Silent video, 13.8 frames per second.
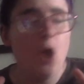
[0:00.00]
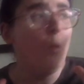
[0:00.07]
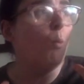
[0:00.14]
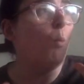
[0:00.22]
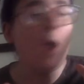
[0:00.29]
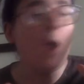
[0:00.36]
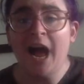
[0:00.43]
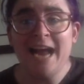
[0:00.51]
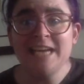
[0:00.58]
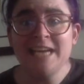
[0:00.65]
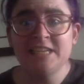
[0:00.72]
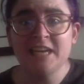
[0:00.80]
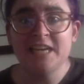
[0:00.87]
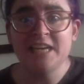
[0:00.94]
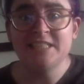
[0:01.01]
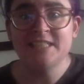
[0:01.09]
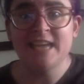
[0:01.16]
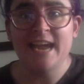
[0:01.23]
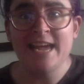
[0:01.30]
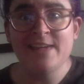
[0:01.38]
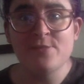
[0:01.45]
Why did I
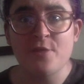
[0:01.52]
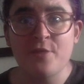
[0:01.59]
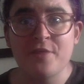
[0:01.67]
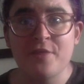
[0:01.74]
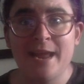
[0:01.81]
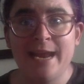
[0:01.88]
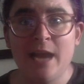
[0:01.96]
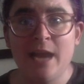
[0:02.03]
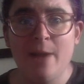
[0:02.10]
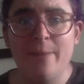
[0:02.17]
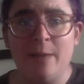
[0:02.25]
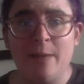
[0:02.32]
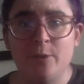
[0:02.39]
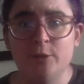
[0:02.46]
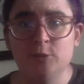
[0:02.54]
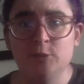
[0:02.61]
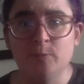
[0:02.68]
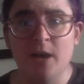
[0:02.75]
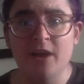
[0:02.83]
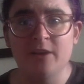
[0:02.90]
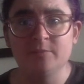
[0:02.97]
say the thing about
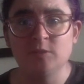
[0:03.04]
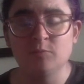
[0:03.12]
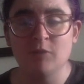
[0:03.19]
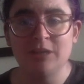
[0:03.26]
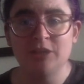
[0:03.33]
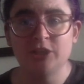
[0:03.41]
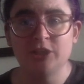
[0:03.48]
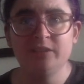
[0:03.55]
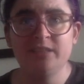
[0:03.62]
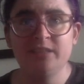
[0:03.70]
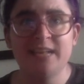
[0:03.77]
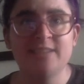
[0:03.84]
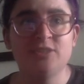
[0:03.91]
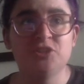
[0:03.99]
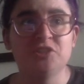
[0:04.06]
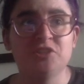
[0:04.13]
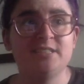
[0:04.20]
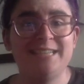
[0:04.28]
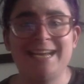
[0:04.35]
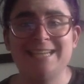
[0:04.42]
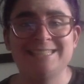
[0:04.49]
postpartum depression? That's just
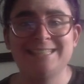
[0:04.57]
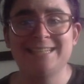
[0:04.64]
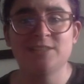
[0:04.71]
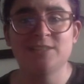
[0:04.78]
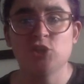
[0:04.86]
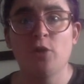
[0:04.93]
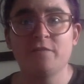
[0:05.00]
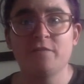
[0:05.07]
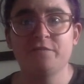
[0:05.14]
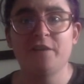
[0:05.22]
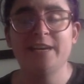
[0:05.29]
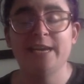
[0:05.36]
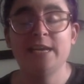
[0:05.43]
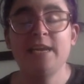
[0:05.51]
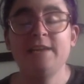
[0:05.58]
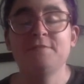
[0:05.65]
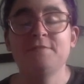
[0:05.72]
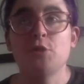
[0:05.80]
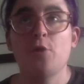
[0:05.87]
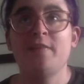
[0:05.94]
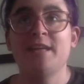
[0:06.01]
test. That's not funny, even
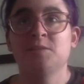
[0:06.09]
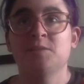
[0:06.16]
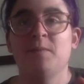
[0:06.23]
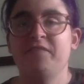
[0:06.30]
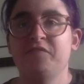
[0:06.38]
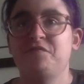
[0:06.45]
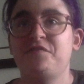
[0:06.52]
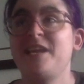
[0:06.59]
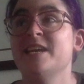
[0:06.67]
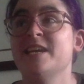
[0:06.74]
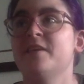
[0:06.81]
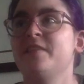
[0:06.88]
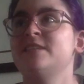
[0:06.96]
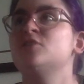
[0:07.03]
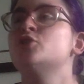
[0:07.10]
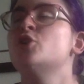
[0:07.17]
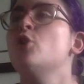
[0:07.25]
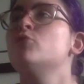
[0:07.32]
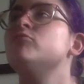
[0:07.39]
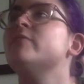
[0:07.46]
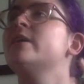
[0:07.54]
though that's my fear. There's no.